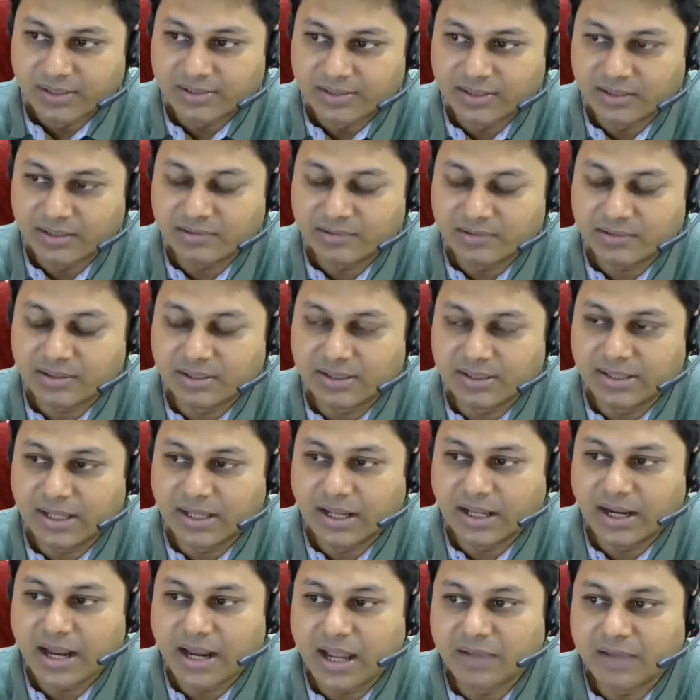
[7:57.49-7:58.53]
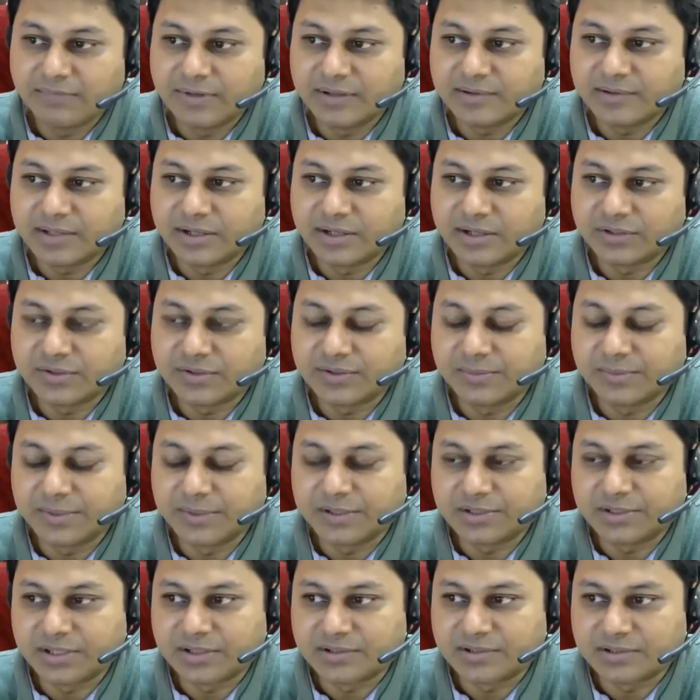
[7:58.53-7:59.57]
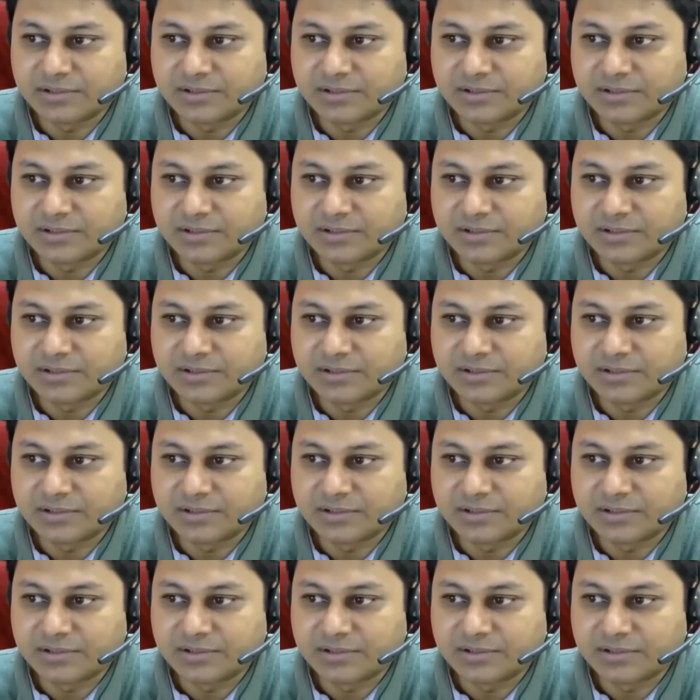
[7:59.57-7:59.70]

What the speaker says: Since they are having centrosymmetric